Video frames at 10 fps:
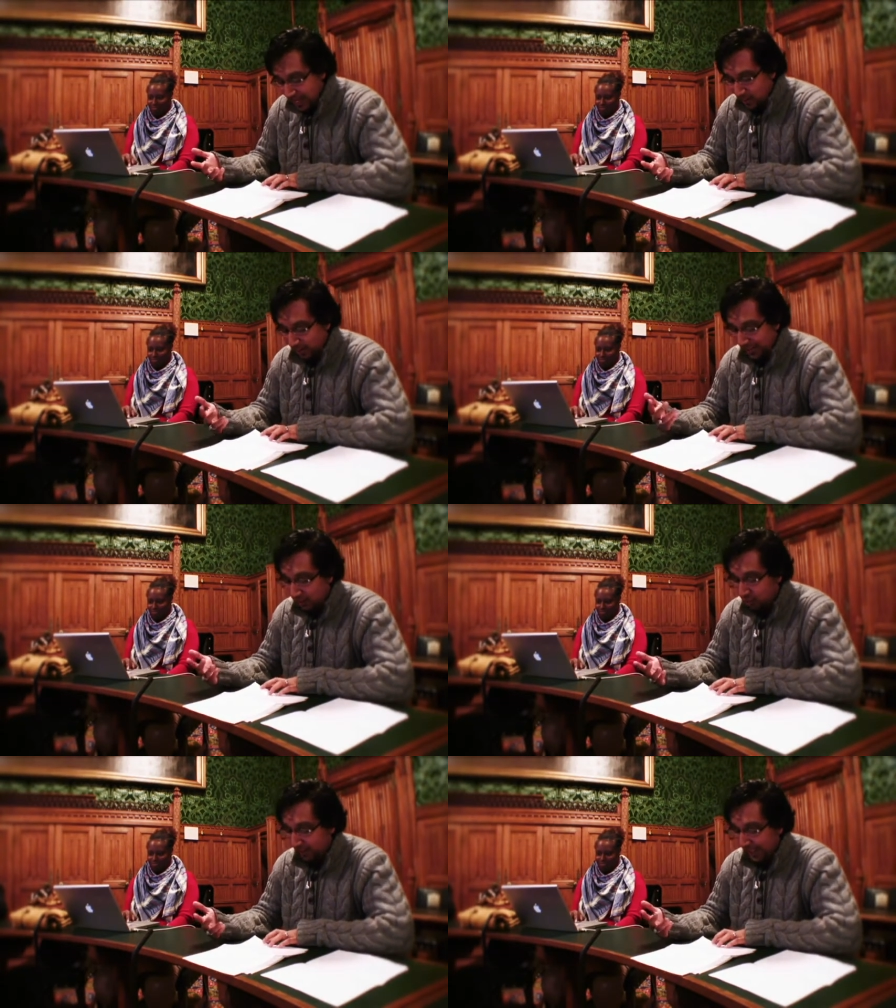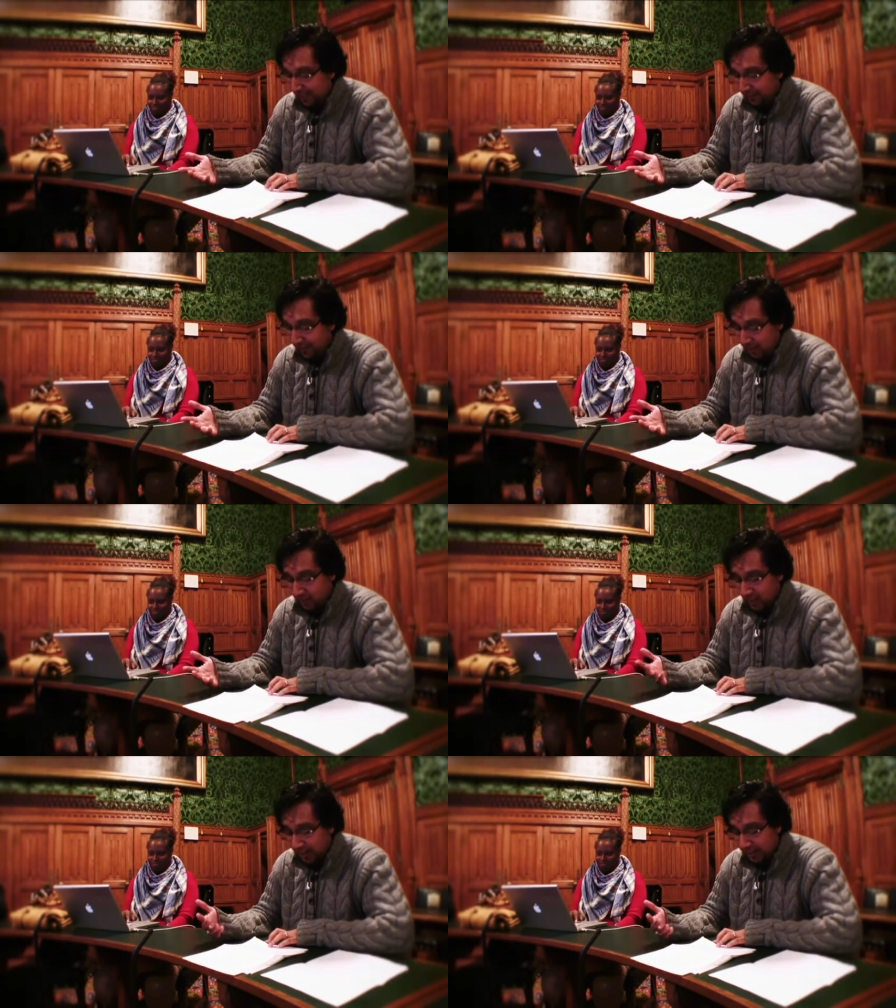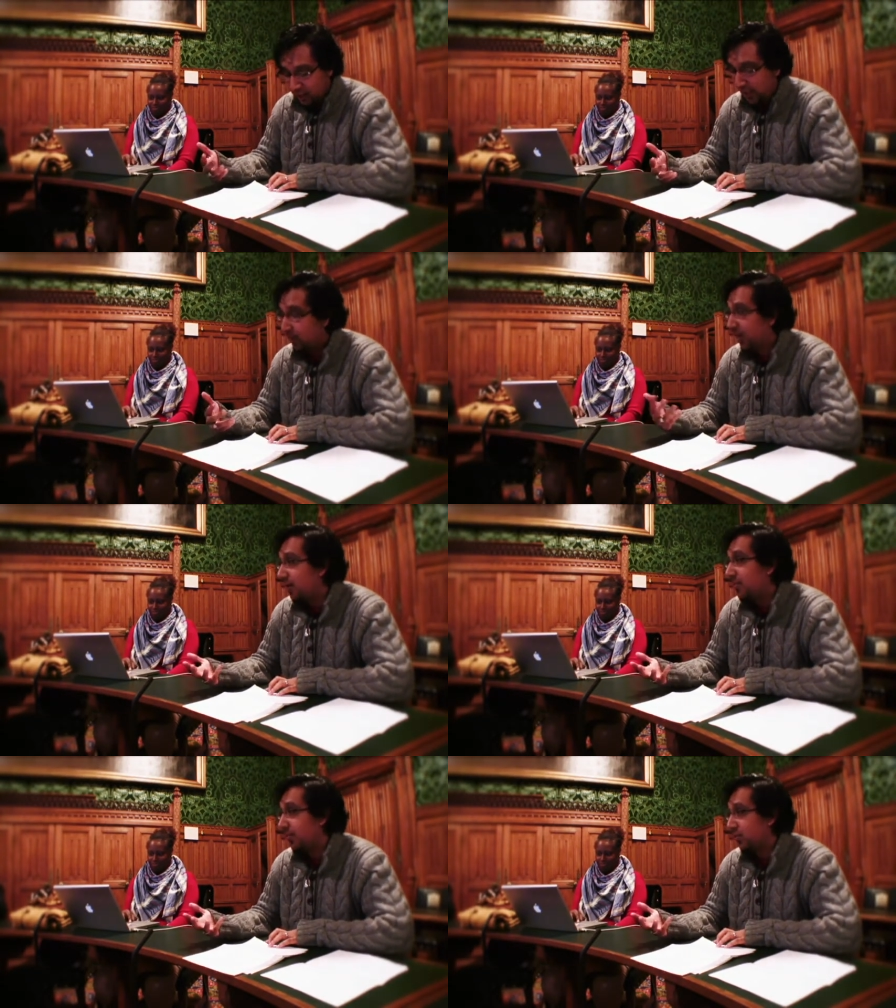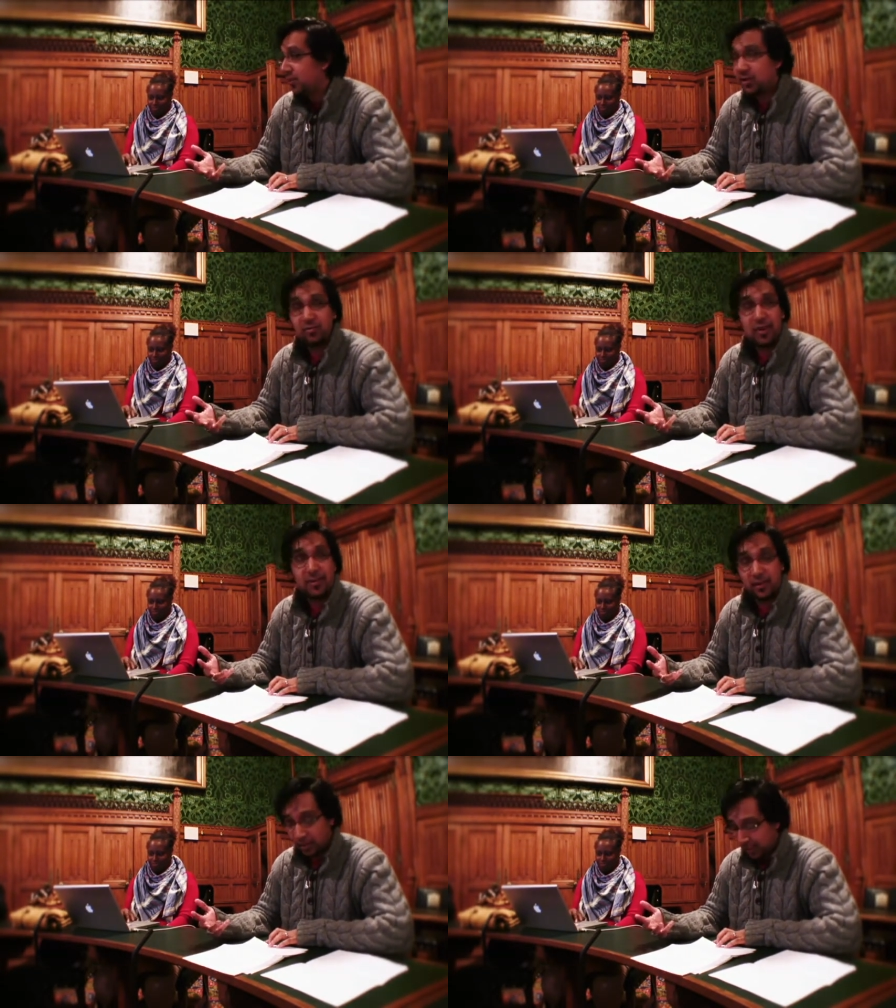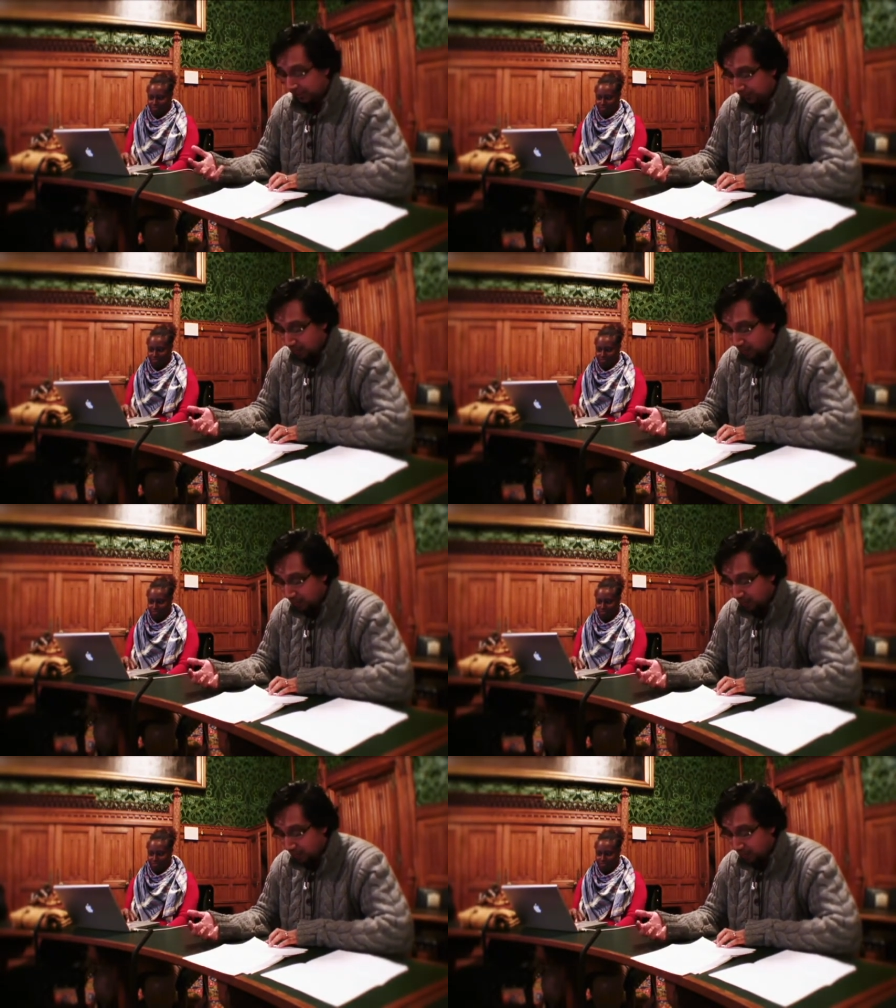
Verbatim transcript: What's interesting, even Khalid Sheikh Mohammed, who's described as nine eleven